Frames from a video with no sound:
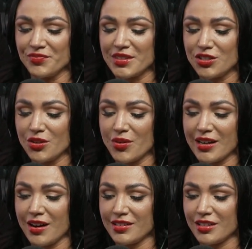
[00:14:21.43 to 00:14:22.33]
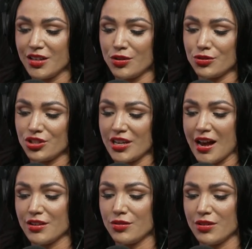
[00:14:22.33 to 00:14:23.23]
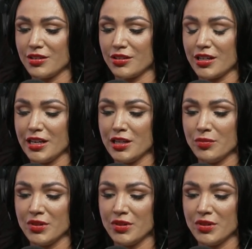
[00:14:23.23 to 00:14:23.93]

so I got to go shadow under him.